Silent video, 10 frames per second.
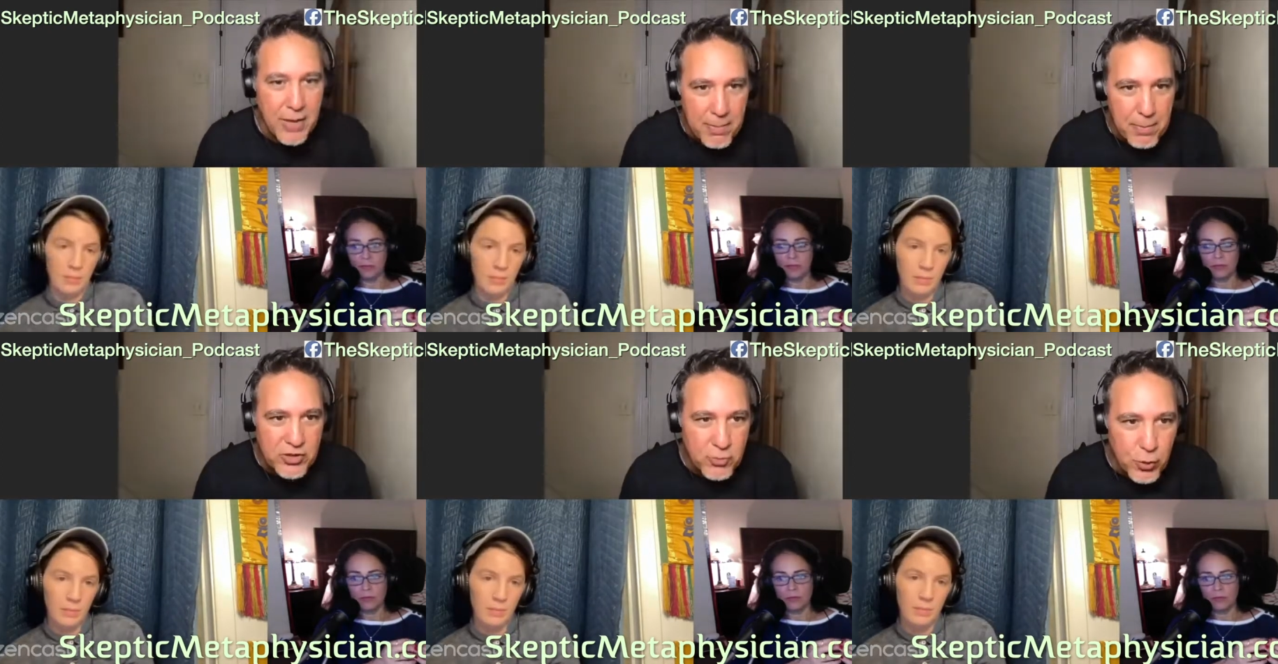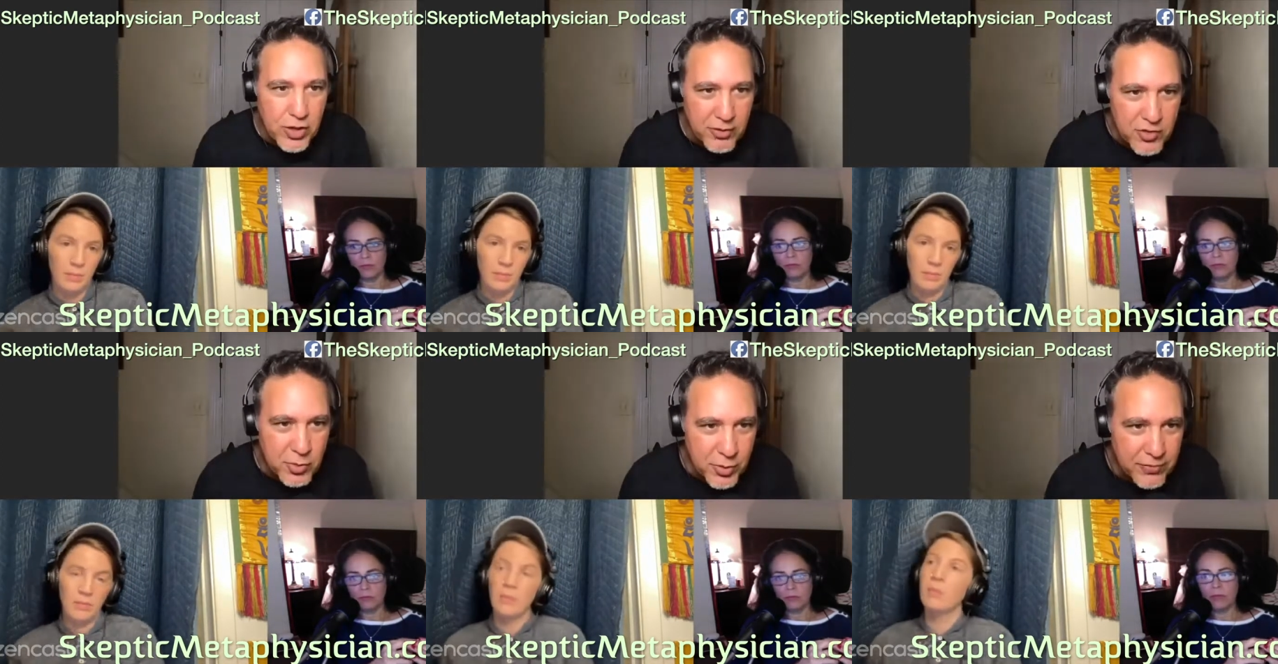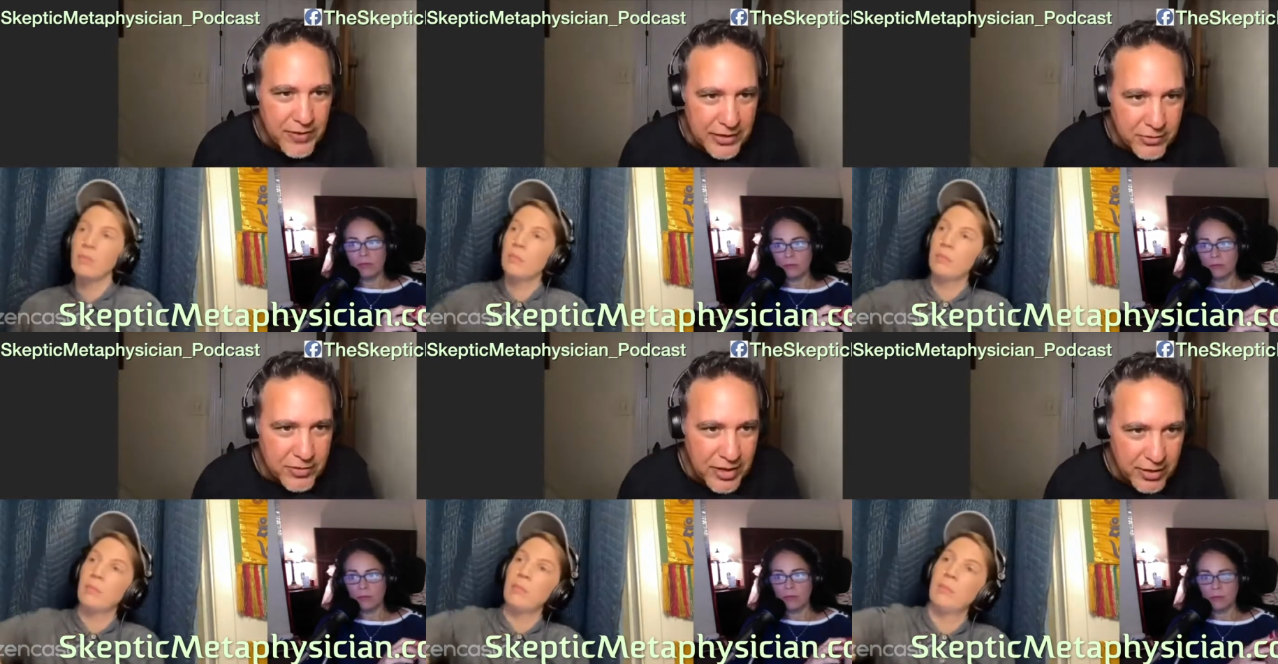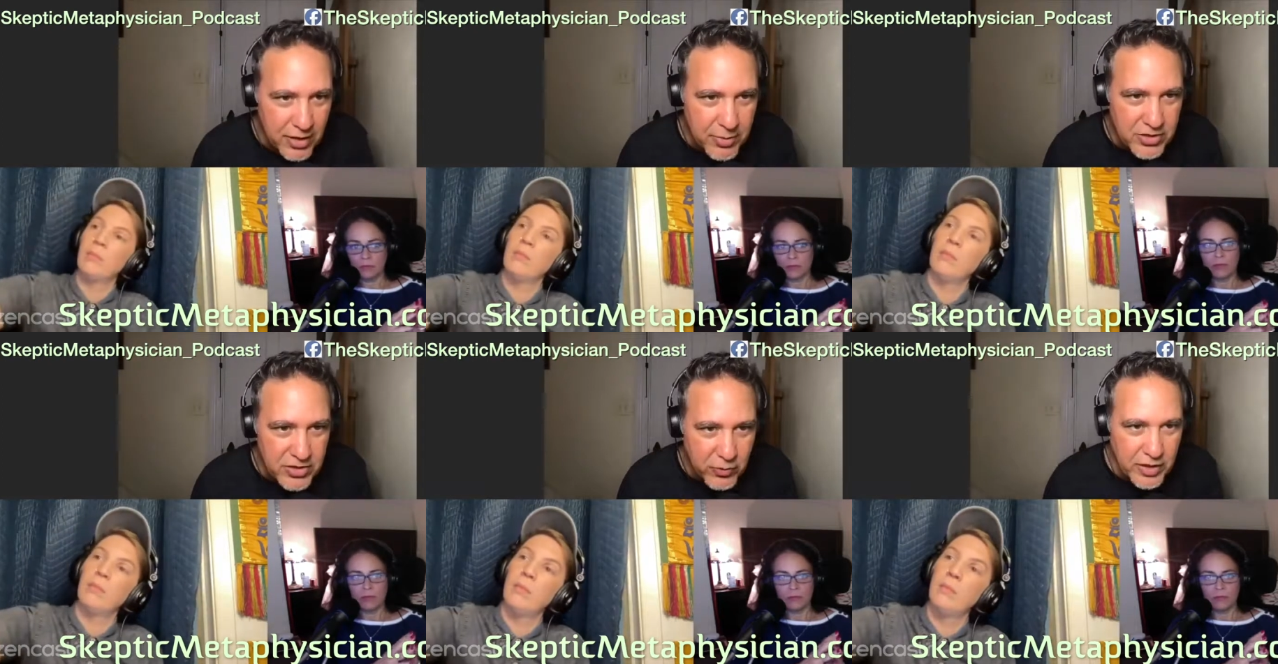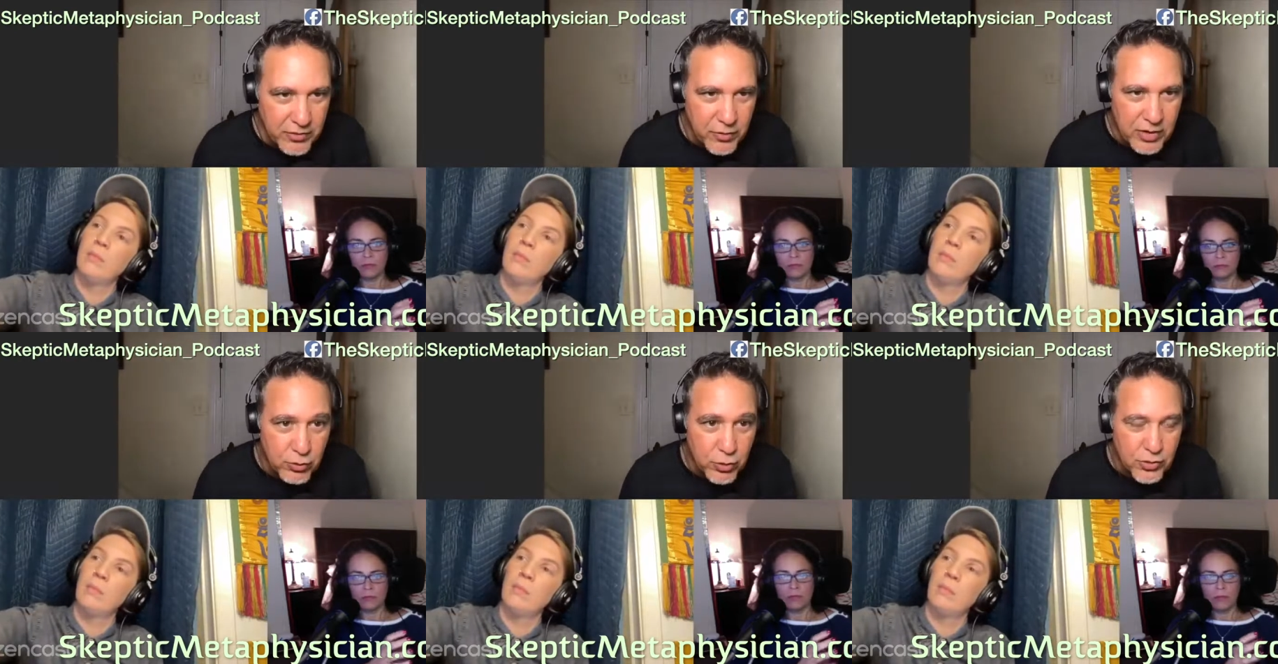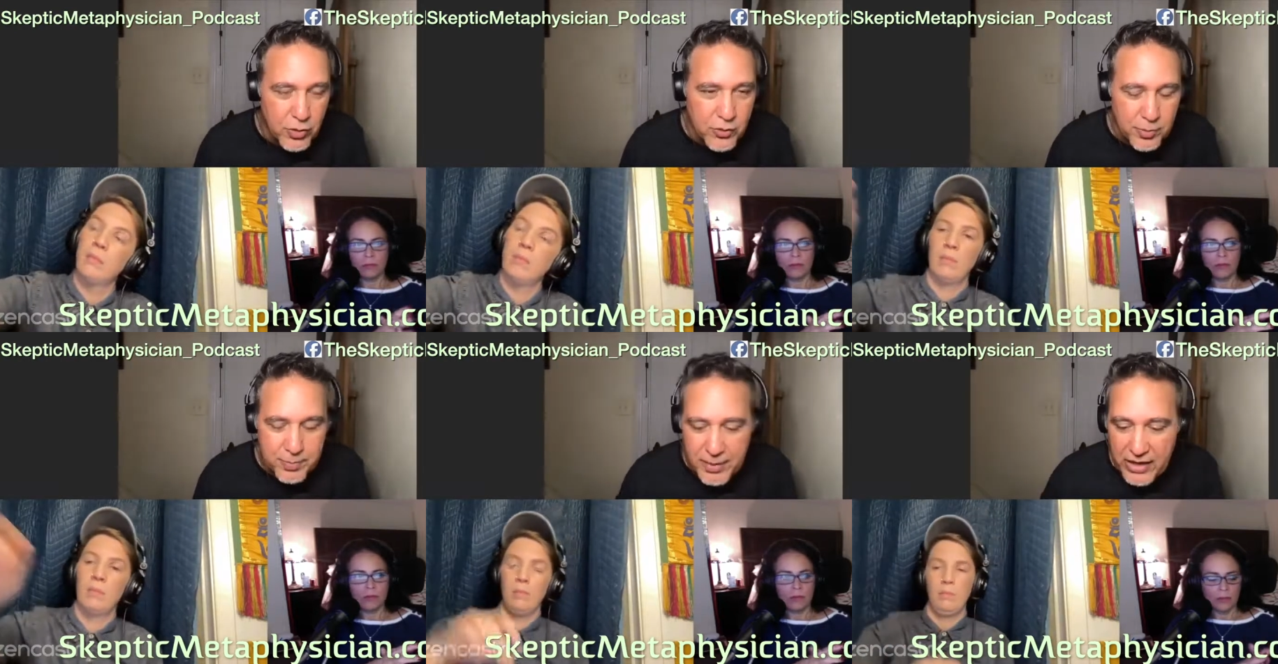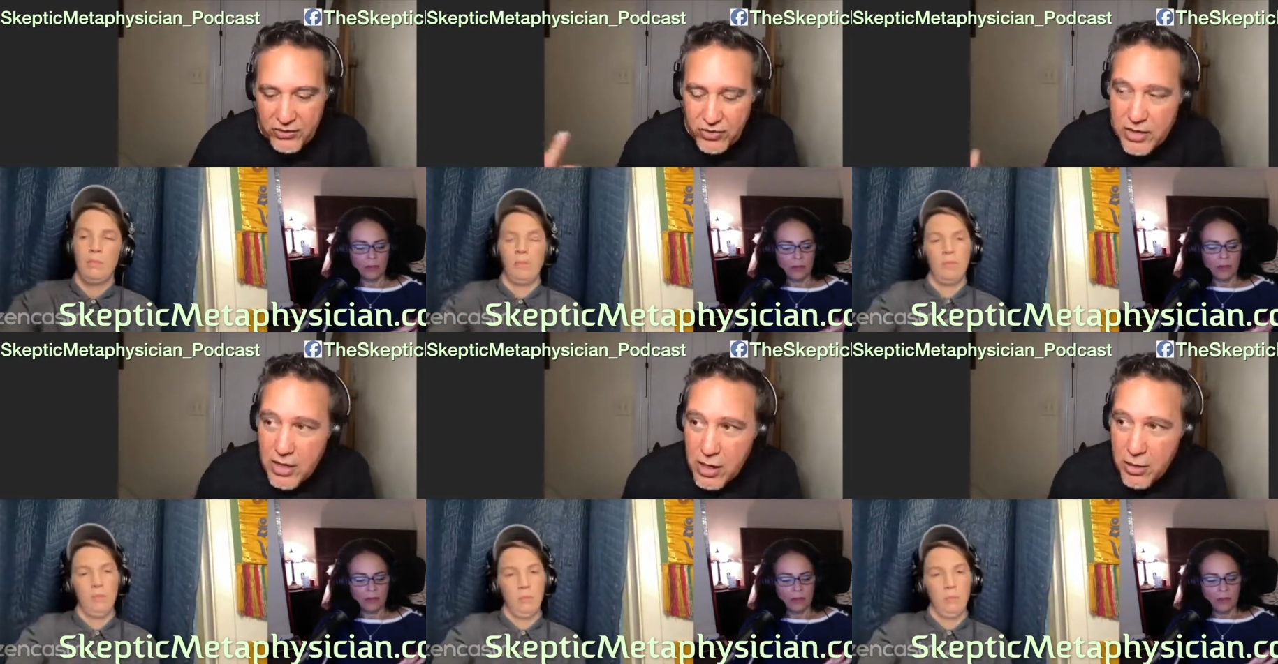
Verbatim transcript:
Speaker 1: I'm I'm much more comfortable with the fact of death now because of what I've what I've learned over the past